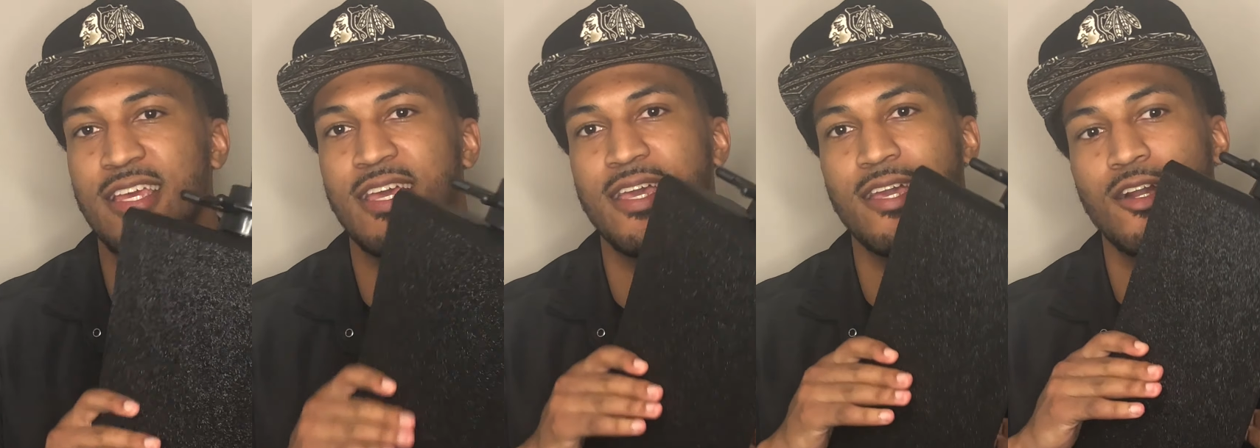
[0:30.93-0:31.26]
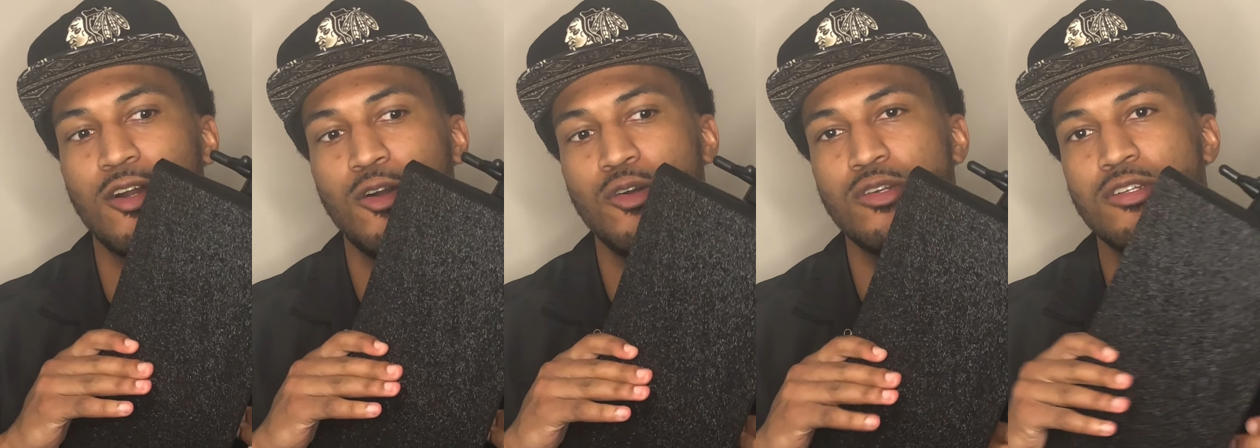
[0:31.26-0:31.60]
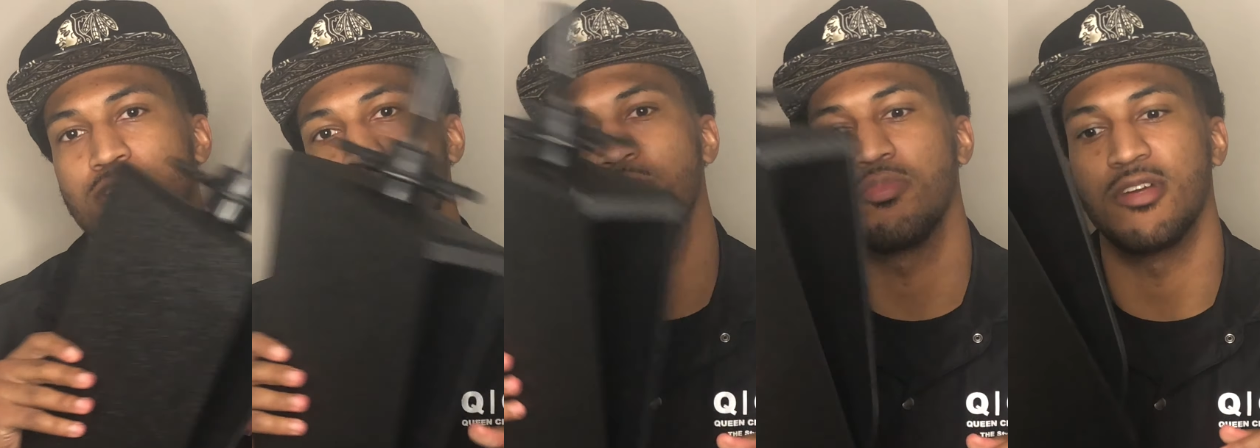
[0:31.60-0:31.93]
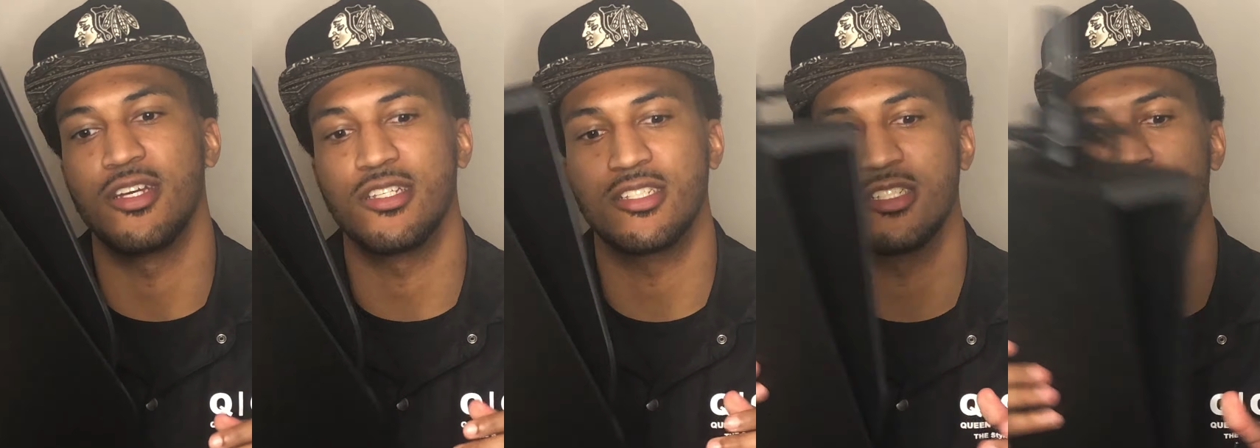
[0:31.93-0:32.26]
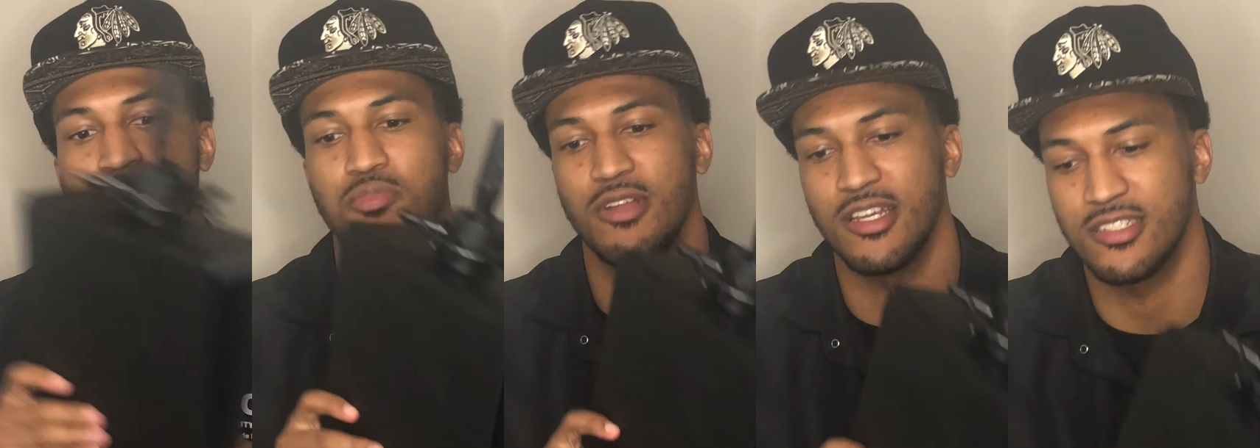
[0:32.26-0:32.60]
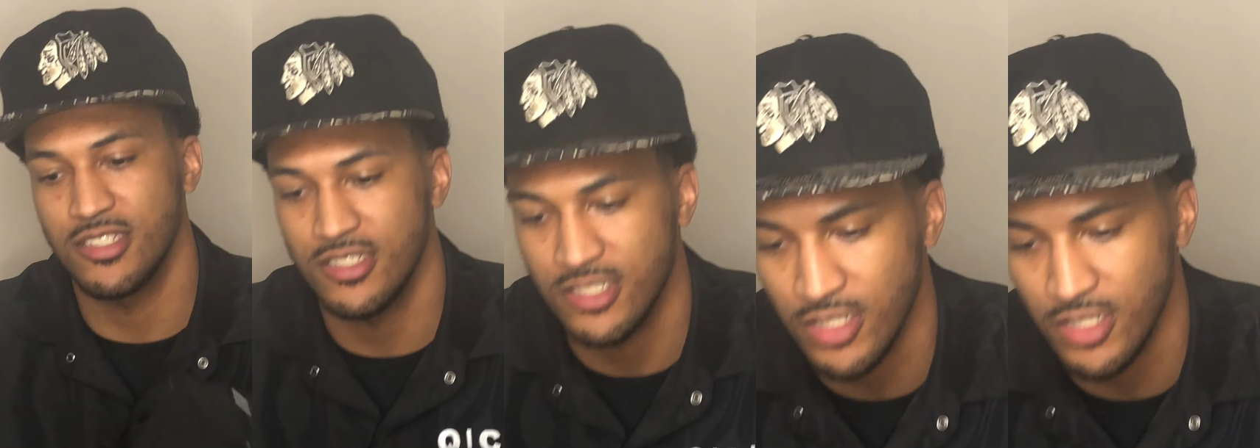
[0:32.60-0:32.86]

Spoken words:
head holder. Place this